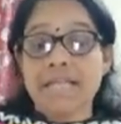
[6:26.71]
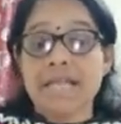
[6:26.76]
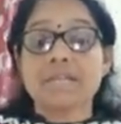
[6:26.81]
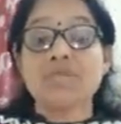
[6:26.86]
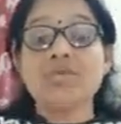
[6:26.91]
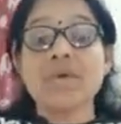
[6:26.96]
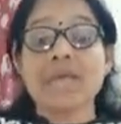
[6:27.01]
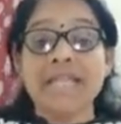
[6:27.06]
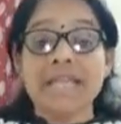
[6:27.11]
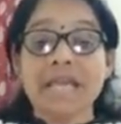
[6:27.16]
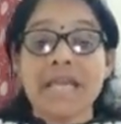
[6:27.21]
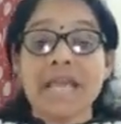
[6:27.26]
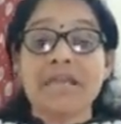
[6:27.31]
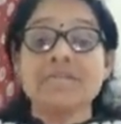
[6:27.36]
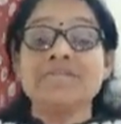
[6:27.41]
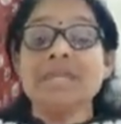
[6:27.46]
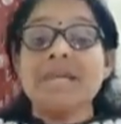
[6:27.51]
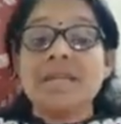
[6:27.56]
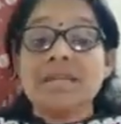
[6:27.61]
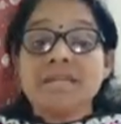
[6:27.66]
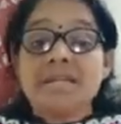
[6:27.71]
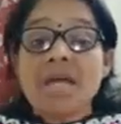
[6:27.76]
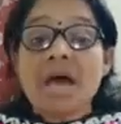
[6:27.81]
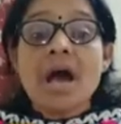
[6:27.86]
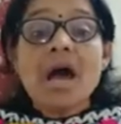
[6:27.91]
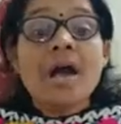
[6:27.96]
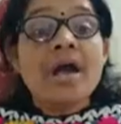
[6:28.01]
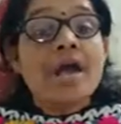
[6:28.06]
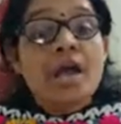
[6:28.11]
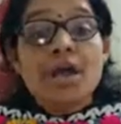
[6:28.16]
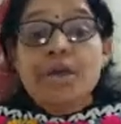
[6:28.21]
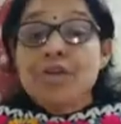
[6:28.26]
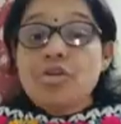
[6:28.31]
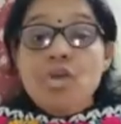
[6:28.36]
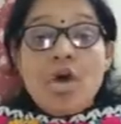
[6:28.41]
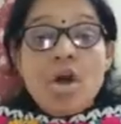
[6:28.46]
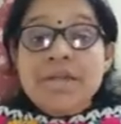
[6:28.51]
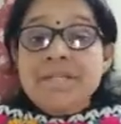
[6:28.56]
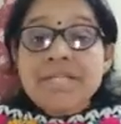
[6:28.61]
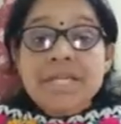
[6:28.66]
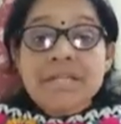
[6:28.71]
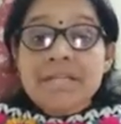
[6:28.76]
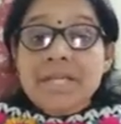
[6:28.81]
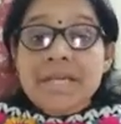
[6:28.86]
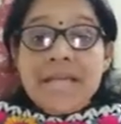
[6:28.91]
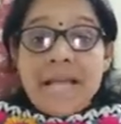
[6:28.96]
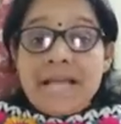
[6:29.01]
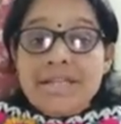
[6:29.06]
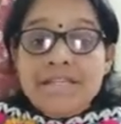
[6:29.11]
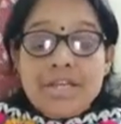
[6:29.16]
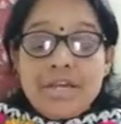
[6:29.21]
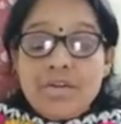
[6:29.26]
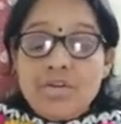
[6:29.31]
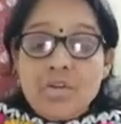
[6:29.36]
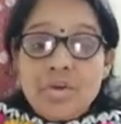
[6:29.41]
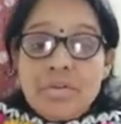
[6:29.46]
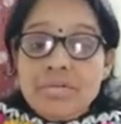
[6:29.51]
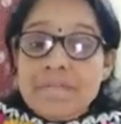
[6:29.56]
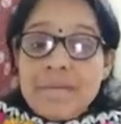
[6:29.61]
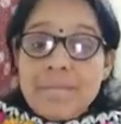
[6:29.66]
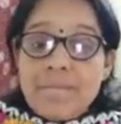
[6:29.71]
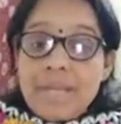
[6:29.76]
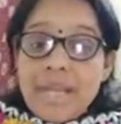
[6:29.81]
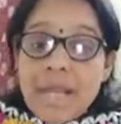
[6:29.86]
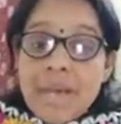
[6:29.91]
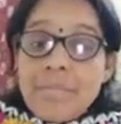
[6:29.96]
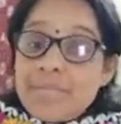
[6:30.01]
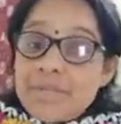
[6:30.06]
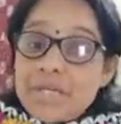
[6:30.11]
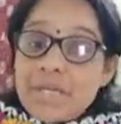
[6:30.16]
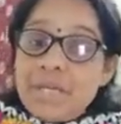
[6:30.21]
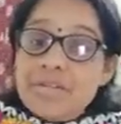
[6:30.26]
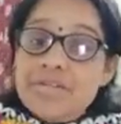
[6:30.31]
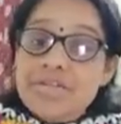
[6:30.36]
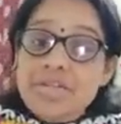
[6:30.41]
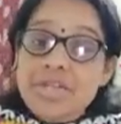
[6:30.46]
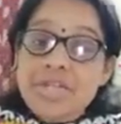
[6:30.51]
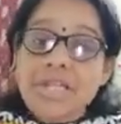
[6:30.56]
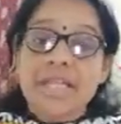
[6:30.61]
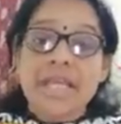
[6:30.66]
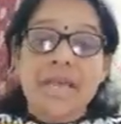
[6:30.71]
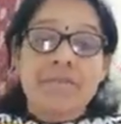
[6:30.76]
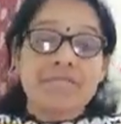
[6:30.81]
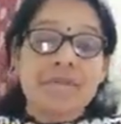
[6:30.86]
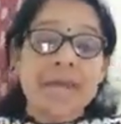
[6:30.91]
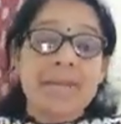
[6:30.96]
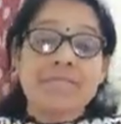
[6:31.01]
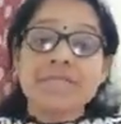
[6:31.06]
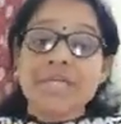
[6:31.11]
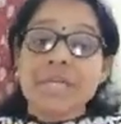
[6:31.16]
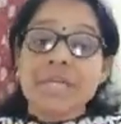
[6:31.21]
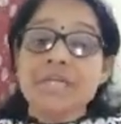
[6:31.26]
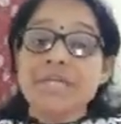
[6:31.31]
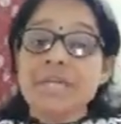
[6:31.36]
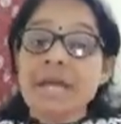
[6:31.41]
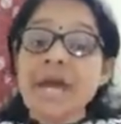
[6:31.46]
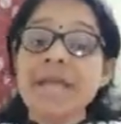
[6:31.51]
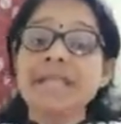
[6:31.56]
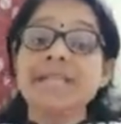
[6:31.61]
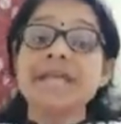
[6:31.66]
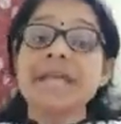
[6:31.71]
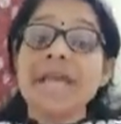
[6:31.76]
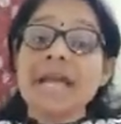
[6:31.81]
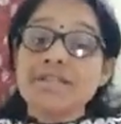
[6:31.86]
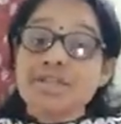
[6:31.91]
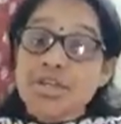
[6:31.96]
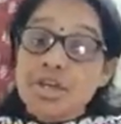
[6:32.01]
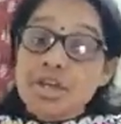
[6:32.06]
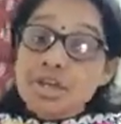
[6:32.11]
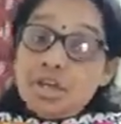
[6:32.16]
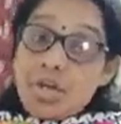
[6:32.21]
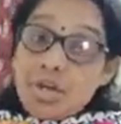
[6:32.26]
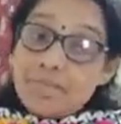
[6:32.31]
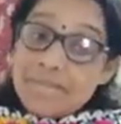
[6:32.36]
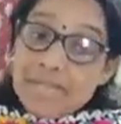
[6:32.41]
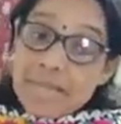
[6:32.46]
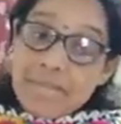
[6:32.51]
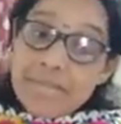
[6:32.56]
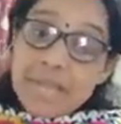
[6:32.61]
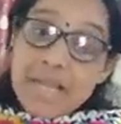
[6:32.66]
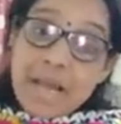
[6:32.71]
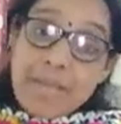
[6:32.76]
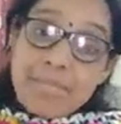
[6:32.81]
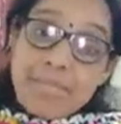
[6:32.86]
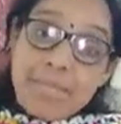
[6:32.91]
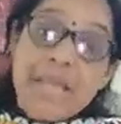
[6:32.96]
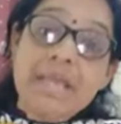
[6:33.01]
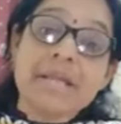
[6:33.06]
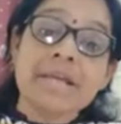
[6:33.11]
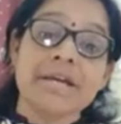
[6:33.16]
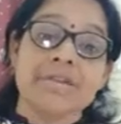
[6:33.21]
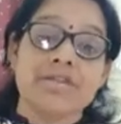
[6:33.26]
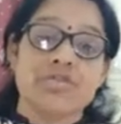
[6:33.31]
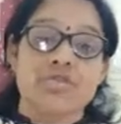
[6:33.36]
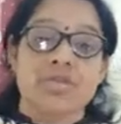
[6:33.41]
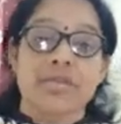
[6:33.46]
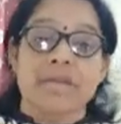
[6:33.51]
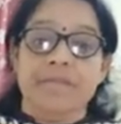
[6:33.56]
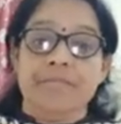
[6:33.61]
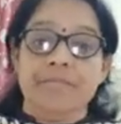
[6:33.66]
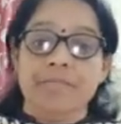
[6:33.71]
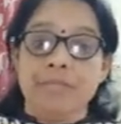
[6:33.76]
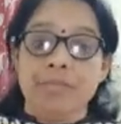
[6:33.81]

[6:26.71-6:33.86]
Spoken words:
That's why they kept India not in the category of developed country. They have kept India in the category of developing country.